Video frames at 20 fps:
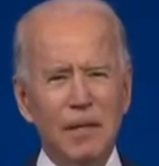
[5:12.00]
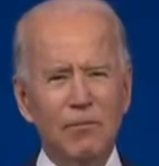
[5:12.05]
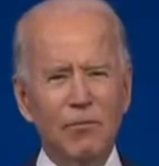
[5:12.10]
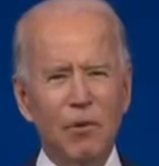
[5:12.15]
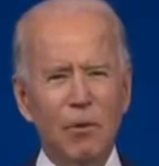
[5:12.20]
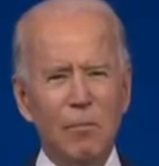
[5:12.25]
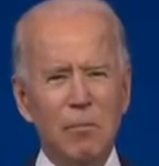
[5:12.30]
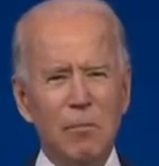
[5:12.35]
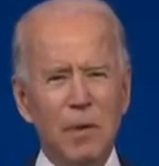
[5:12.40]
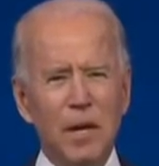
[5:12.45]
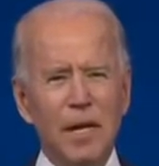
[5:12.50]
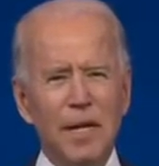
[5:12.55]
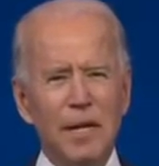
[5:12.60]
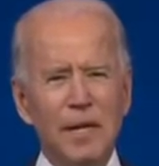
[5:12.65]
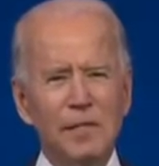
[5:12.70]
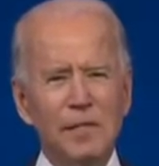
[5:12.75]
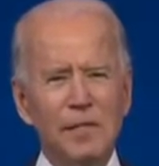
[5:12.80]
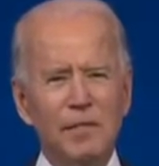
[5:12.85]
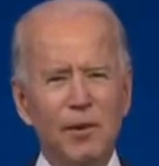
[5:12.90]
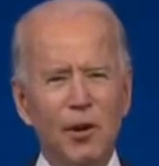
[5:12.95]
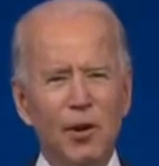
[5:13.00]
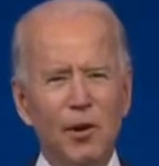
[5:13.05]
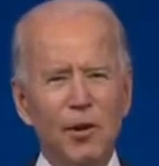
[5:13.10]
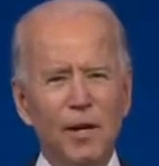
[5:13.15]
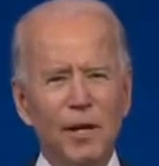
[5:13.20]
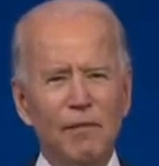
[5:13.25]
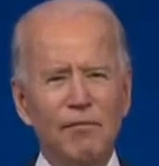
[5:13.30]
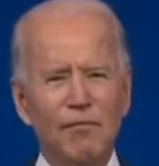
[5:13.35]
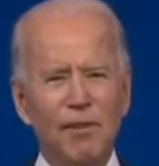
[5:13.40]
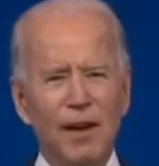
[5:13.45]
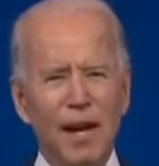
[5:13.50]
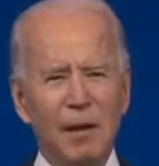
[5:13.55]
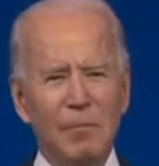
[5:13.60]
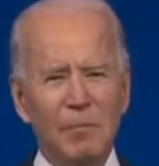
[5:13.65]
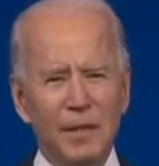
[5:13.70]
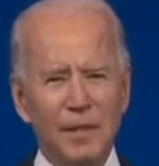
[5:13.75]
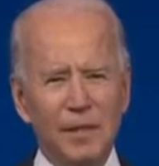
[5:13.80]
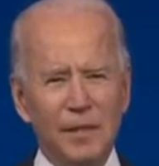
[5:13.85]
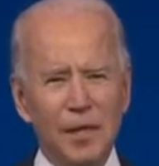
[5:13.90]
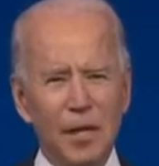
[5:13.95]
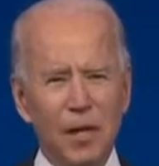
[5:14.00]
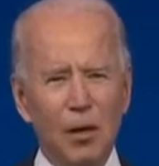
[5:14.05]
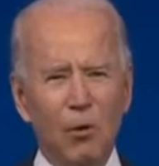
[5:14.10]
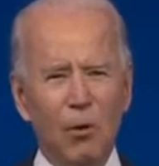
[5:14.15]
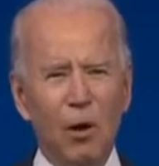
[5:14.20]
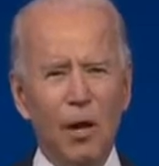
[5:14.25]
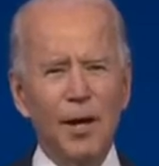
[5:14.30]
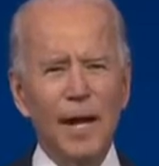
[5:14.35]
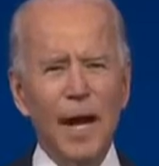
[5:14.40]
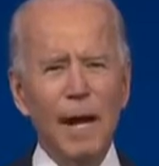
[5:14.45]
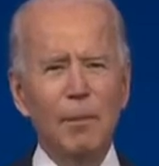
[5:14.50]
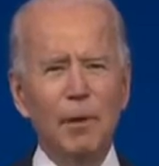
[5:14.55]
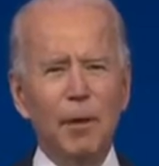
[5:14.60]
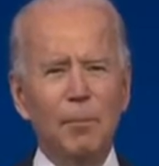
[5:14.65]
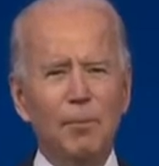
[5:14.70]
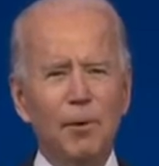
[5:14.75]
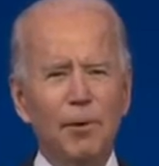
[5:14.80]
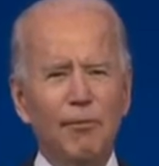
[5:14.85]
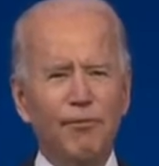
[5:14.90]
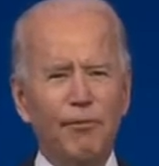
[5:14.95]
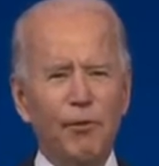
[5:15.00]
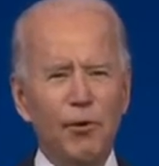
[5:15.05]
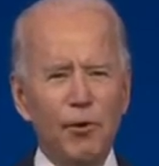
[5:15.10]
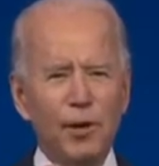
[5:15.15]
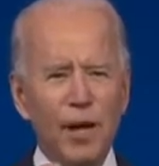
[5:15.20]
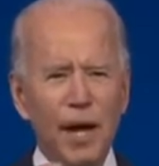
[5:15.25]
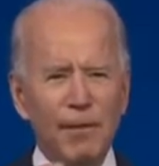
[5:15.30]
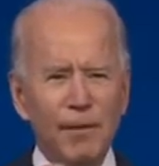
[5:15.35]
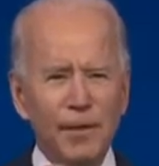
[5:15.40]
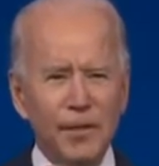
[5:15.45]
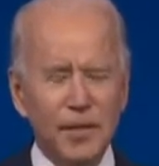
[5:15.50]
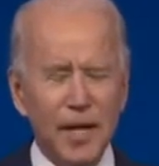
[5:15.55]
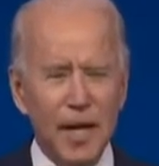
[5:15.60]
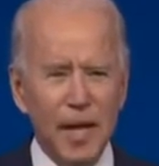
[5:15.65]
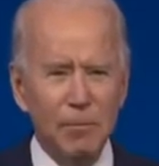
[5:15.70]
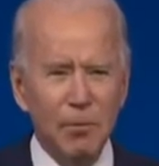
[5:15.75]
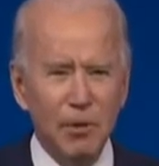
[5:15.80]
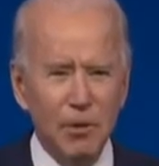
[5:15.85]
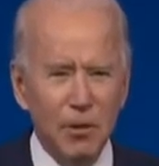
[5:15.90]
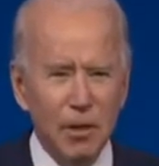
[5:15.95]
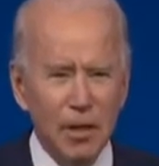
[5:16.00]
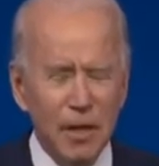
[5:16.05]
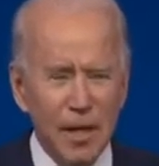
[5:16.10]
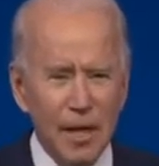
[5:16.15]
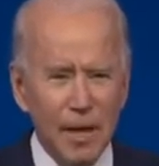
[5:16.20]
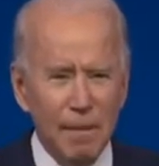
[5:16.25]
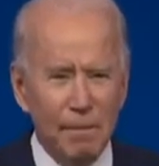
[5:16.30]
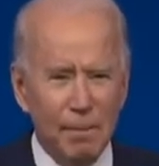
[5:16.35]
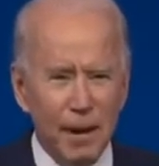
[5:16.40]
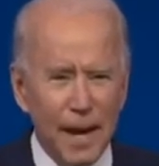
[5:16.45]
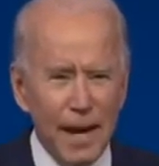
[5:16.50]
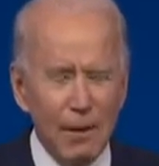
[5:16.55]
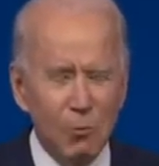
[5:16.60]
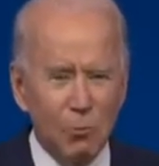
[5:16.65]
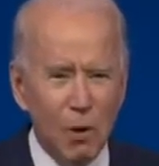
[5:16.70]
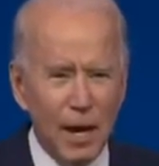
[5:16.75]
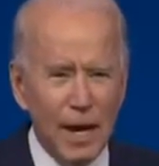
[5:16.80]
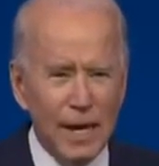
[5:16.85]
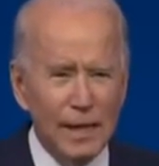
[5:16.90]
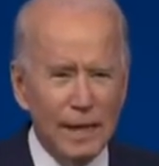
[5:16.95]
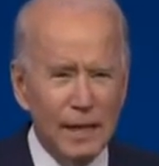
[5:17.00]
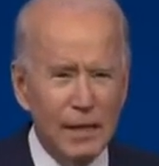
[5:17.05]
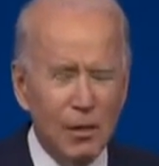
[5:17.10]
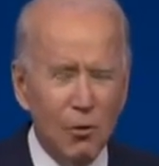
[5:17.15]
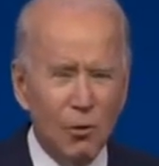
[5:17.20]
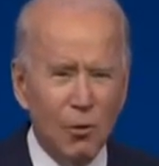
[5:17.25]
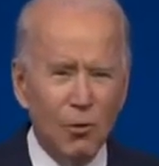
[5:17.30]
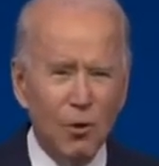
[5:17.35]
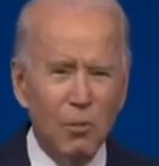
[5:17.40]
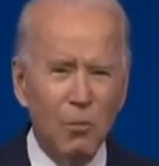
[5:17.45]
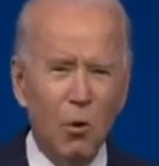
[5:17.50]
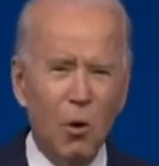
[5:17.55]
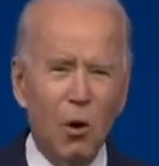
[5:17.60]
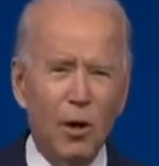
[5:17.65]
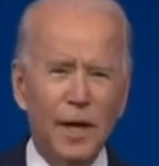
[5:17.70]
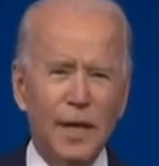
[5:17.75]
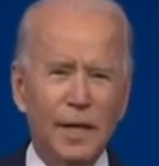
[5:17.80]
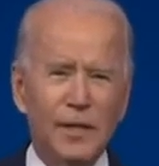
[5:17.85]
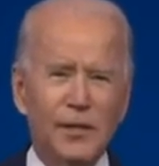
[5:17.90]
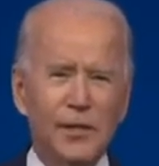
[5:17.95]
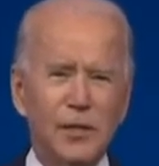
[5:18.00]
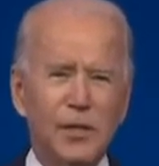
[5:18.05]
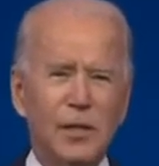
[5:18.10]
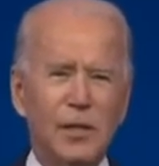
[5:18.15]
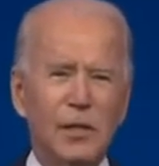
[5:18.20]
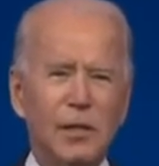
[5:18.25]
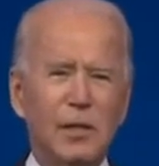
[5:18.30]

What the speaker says: for millions of hurting families who are unable to put food on the table, pay rent or the mortgage.